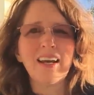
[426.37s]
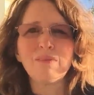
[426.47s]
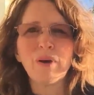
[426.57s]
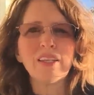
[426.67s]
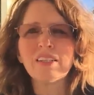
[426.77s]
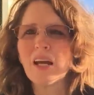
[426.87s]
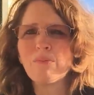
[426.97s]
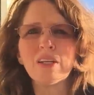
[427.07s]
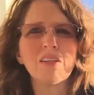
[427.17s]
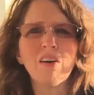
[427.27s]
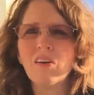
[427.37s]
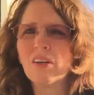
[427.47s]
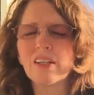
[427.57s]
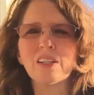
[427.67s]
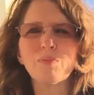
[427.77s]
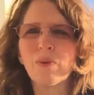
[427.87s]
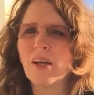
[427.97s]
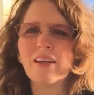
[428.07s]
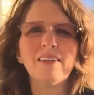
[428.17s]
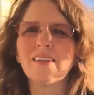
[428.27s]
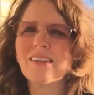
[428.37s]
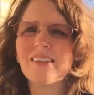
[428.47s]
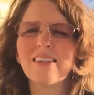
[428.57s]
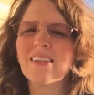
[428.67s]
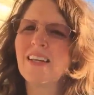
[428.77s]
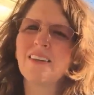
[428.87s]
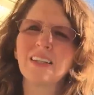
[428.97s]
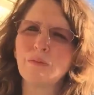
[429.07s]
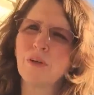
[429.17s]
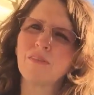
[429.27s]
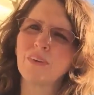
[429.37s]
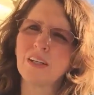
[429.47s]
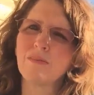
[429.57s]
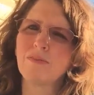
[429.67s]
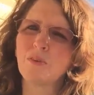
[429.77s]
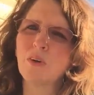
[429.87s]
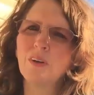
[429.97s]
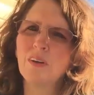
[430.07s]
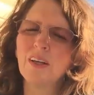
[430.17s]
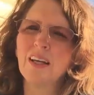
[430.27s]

And by the time they talk and explain, it's nothing to be offended for.